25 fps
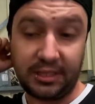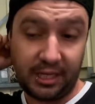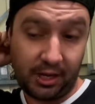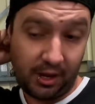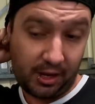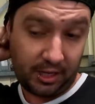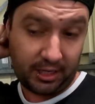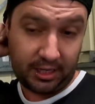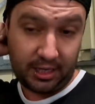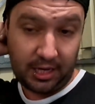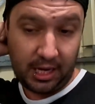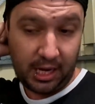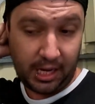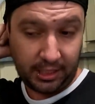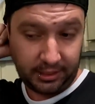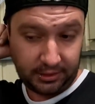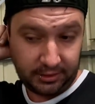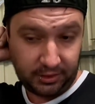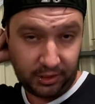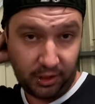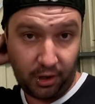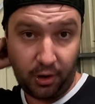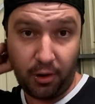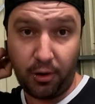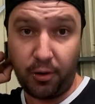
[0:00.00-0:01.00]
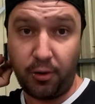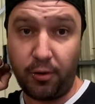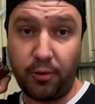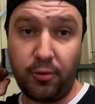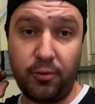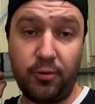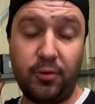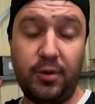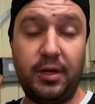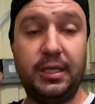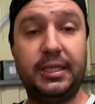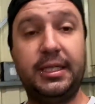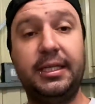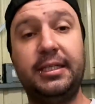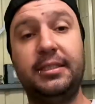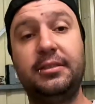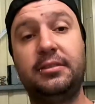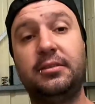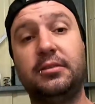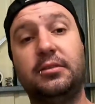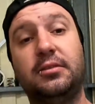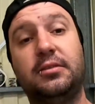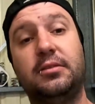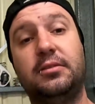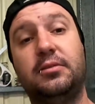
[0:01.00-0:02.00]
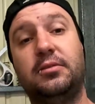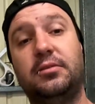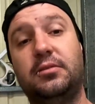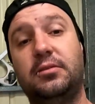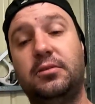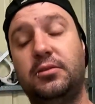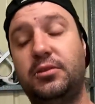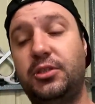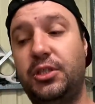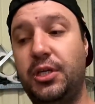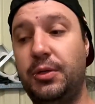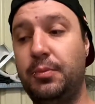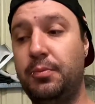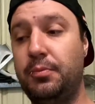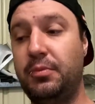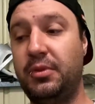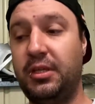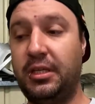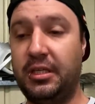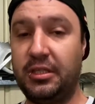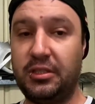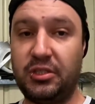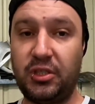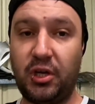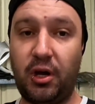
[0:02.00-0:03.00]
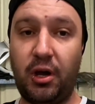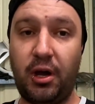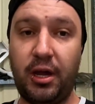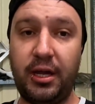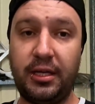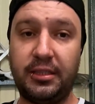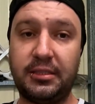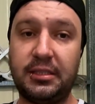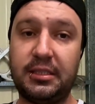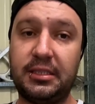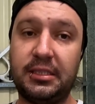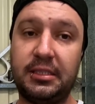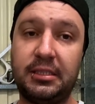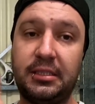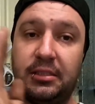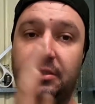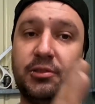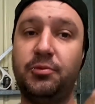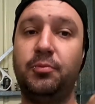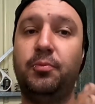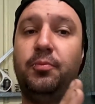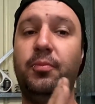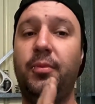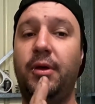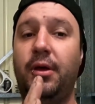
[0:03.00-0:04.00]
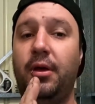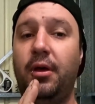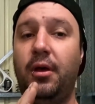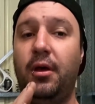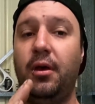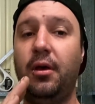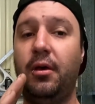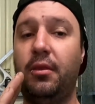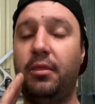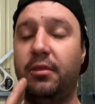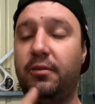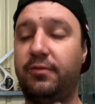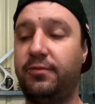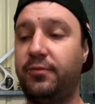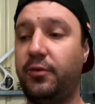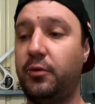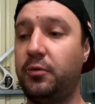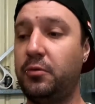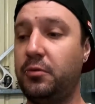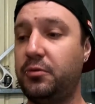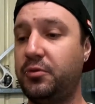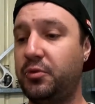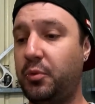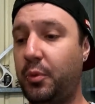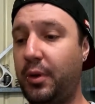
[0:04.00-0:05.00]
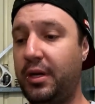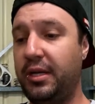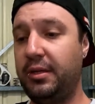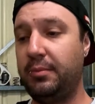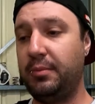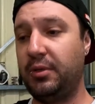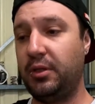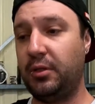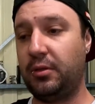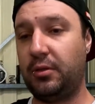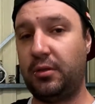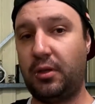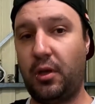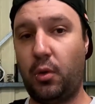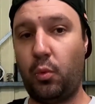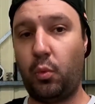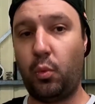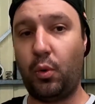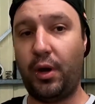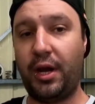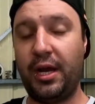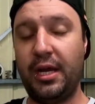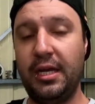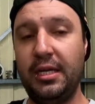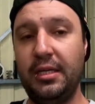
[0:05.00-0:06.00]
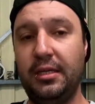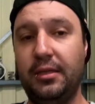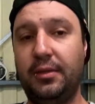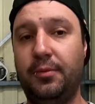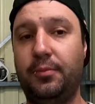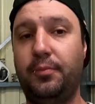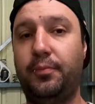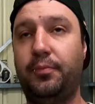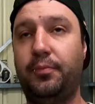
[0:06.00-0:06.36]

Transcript: Now I can't go and shim the entire system the full 20 mil away,